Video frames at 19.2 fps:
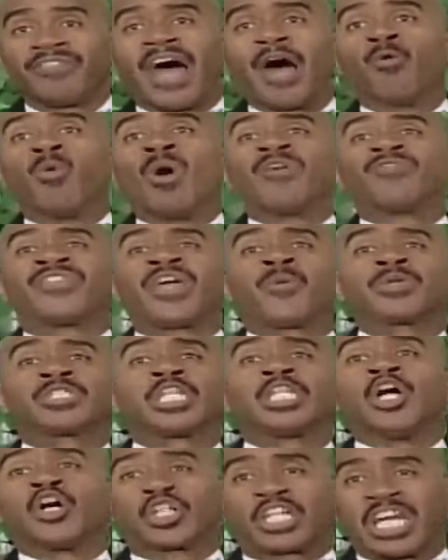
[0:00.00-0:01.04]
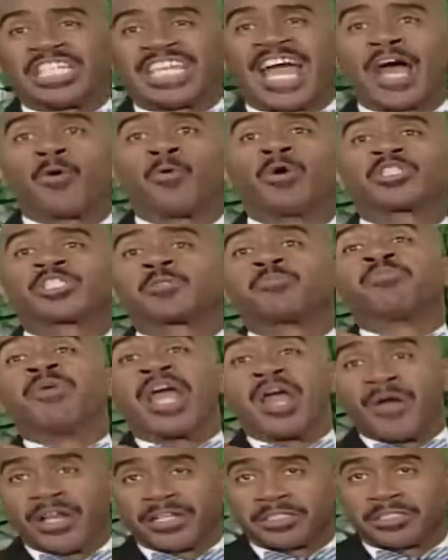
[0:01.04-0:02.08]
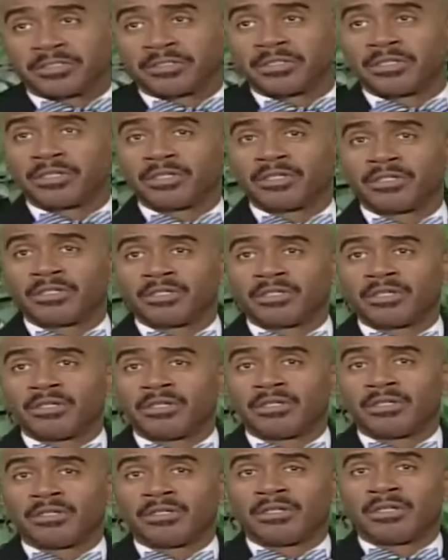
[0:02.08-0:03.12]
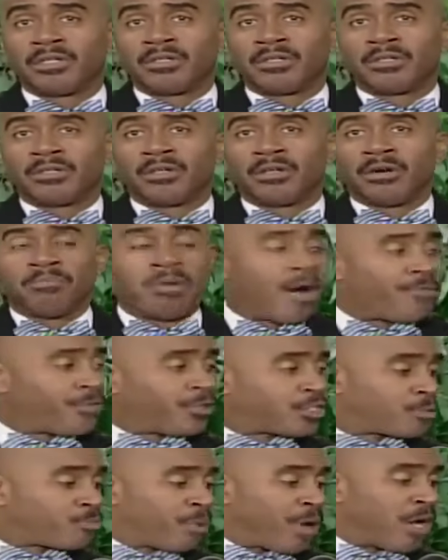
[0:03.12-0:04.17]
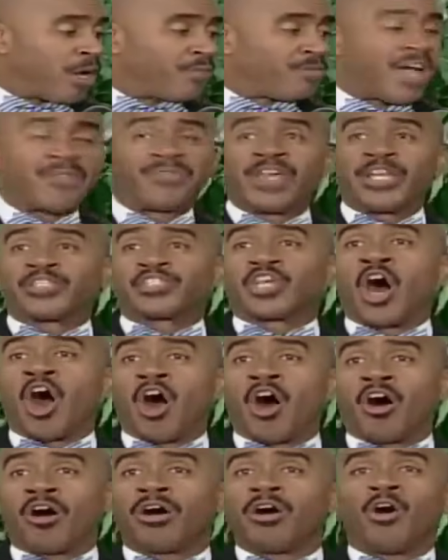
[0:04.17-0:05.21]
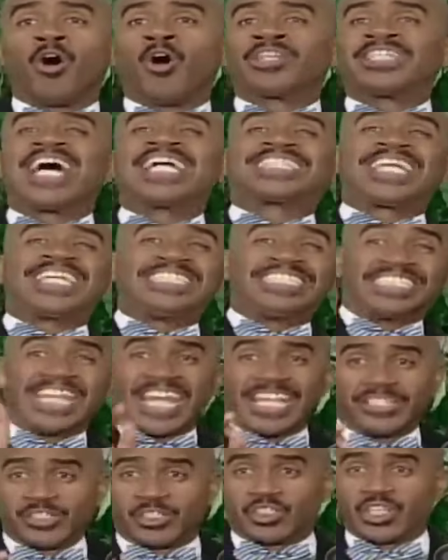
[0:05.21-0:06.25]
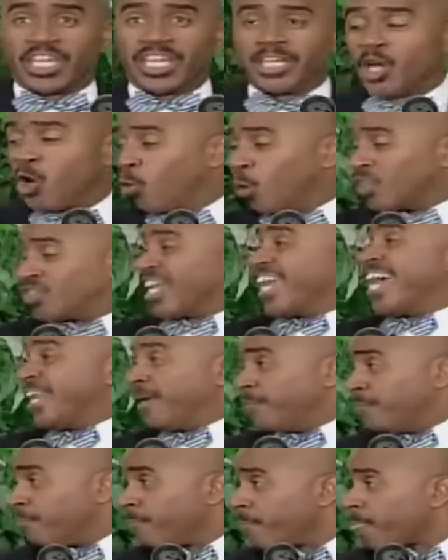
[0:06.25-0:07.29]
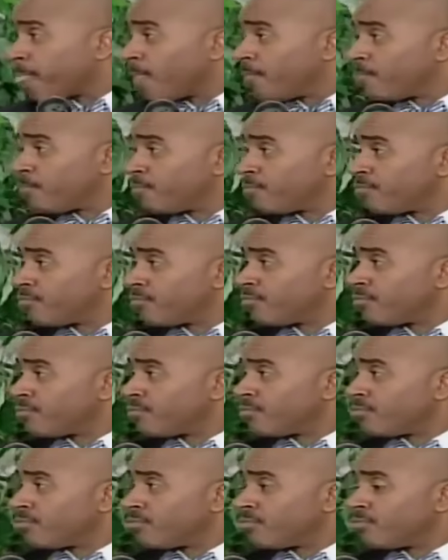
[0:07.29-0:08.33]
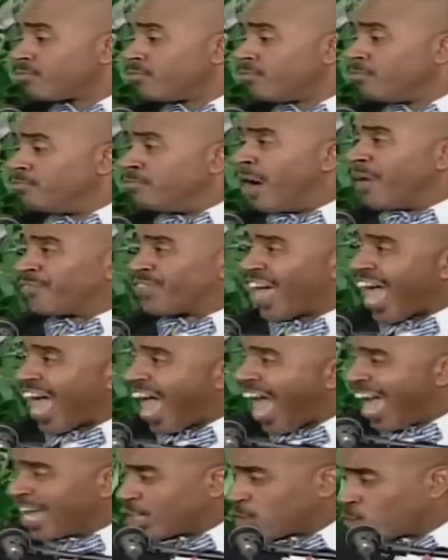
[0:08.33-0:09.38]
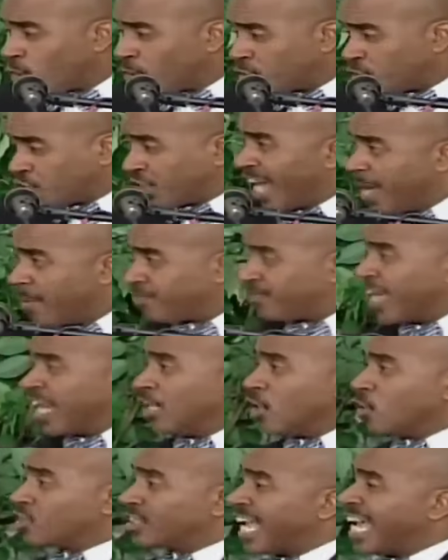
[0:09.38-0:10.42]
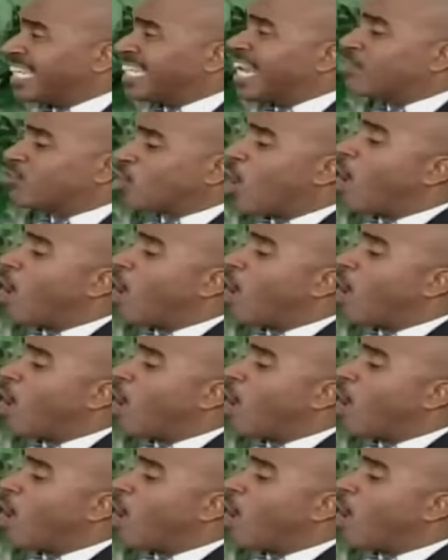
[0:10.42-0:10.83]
that what they was looking at was spirit. That's right. But the spirit that they saw or that they didn't see was in them. That's right but the actual shape they looked at, they